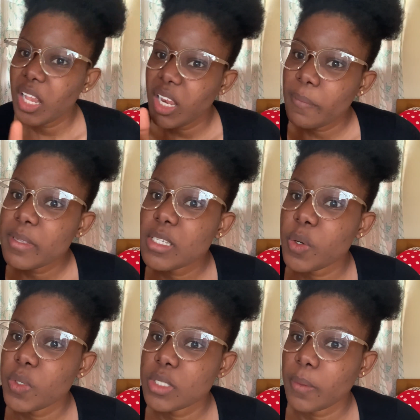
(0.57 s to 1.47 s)
let me
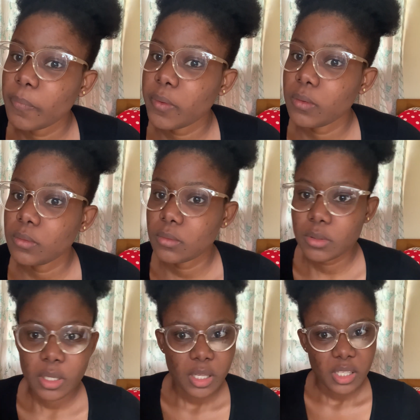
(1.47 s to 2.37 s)
tell you something
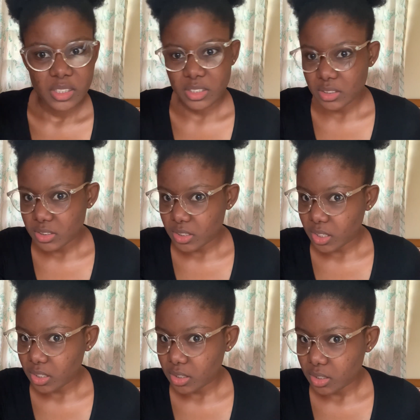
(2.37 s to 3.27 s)
this
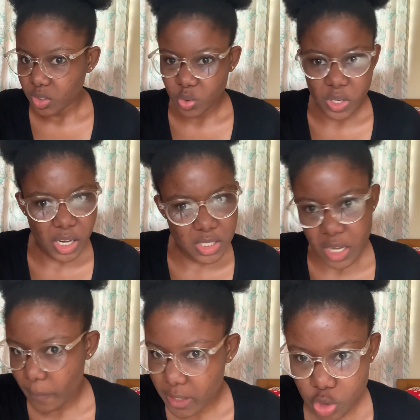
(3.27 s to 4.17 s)
year you can't
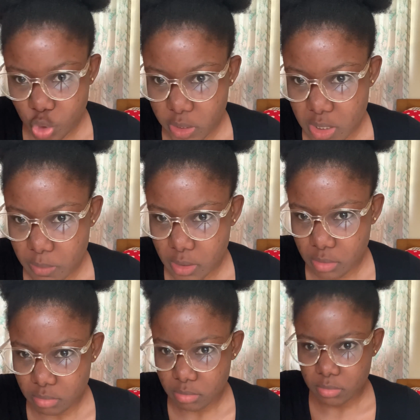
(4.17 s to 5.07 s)
come and stress me
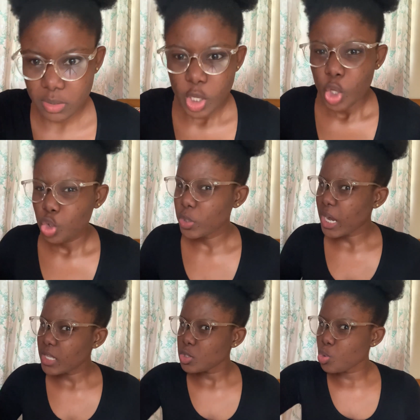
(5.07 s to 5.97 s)
you
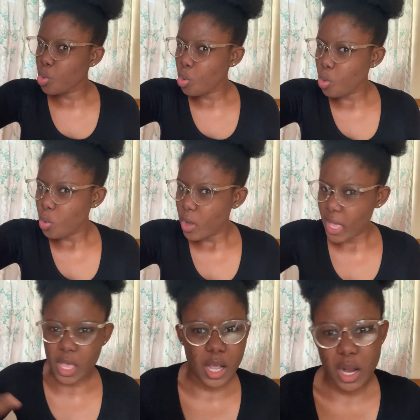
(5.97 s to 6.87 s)
can't go
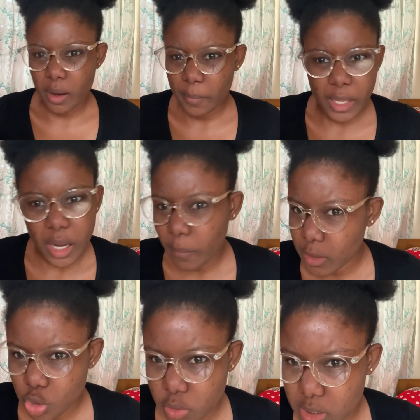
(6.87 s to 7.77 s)
and come and come and
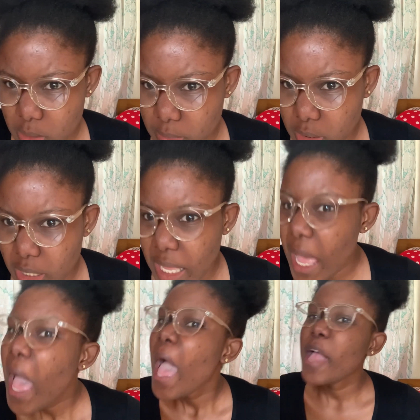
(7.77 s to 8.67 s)
stress me
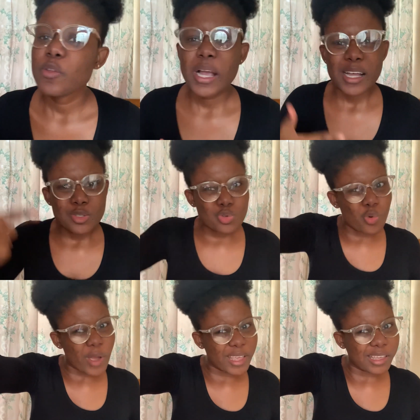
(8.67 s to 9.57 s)
and you can't
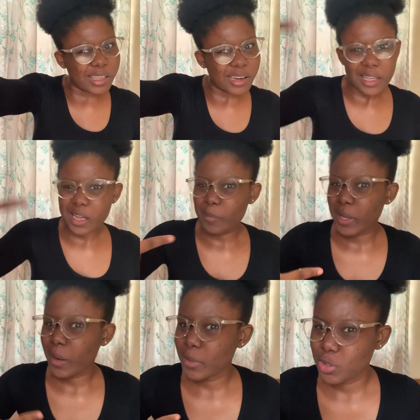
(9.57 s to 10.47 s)
go again and come and
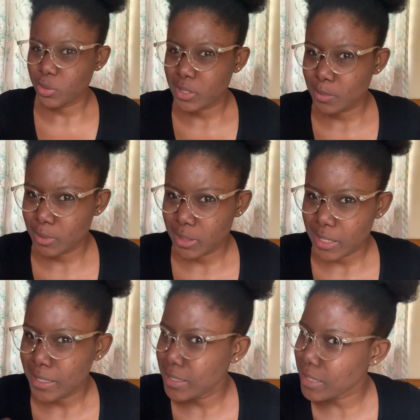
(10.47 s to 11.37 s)
come and stress me
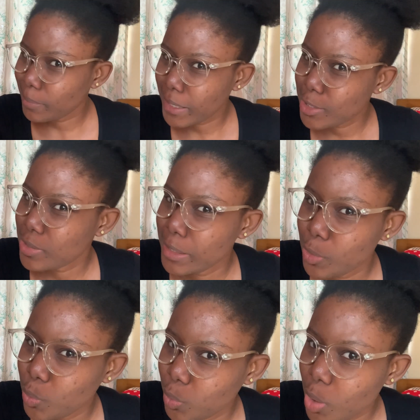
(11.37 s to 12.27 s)
and this applies to
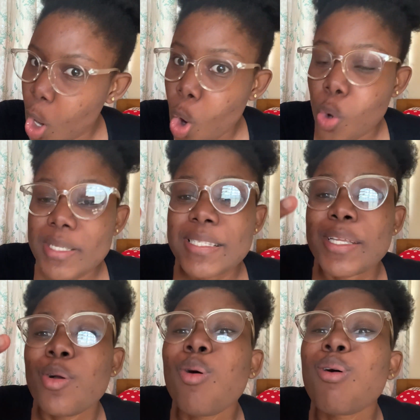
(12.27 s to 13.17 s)
legon because
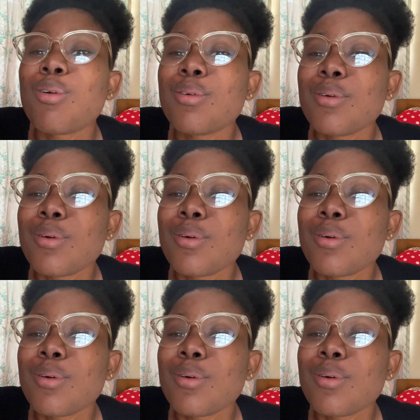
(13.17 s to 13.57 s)
legon